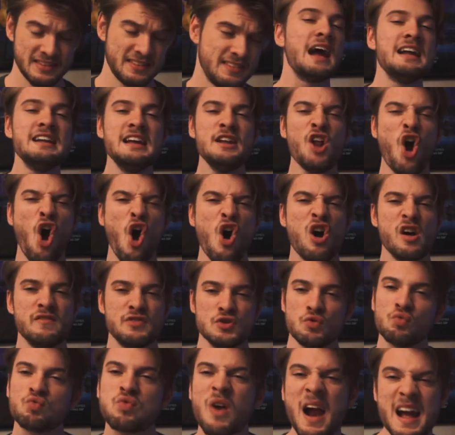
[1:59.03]
I need all of
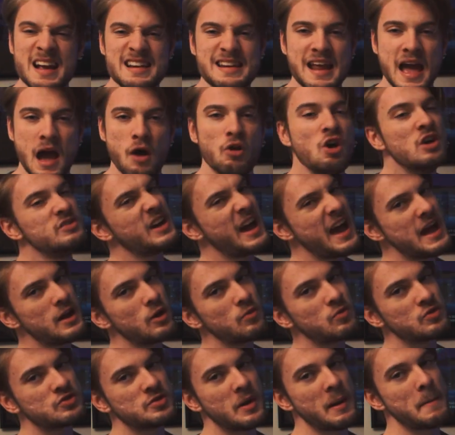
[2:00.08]
you right now to head
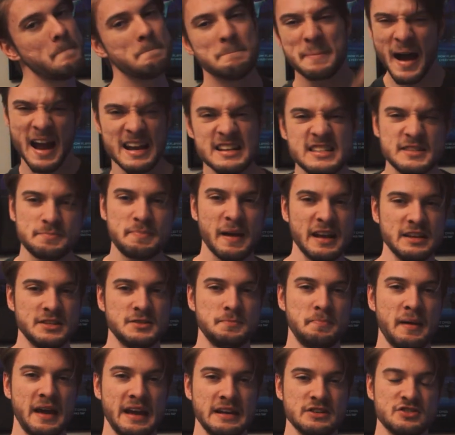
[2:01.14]
over to my
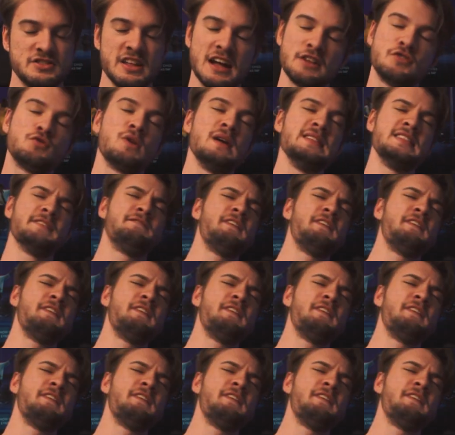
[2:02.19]
MySpace page. That's right,